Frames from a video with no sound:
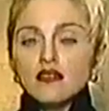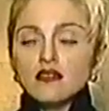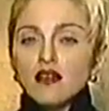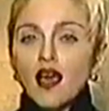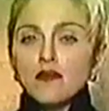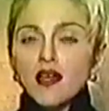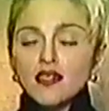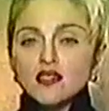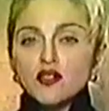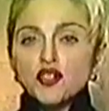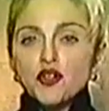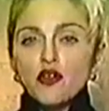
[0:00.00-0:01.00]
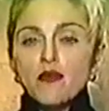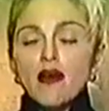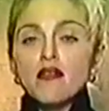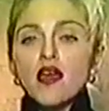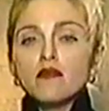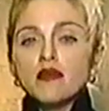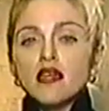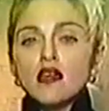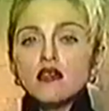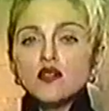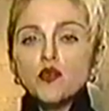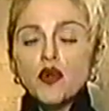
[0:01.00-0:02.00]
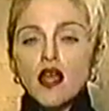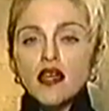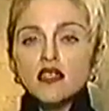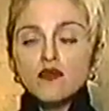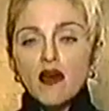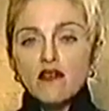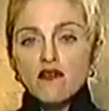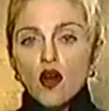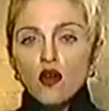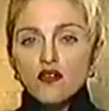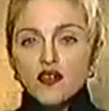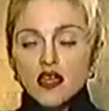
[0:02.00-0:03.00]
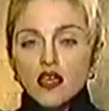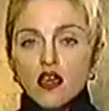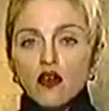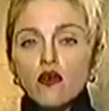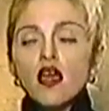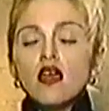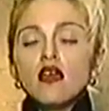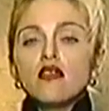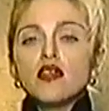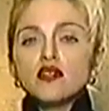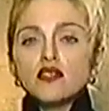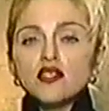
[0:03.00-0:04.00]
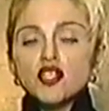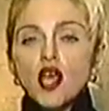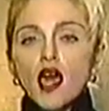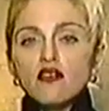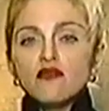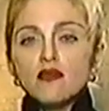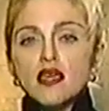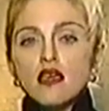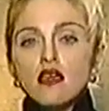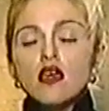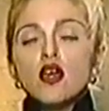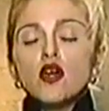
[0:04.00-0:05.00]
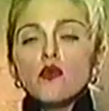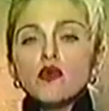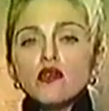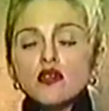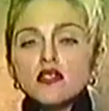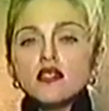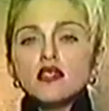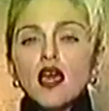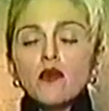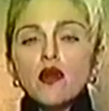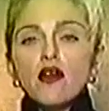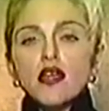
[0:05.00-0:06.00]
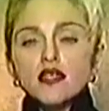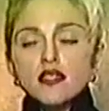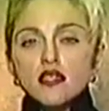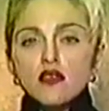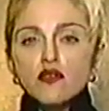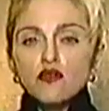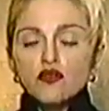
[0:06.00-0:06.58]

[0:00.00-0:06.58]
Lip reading: I'm not so sure about that, because when I did my Vogue video, there's a shot of me where I'm wearing a see-through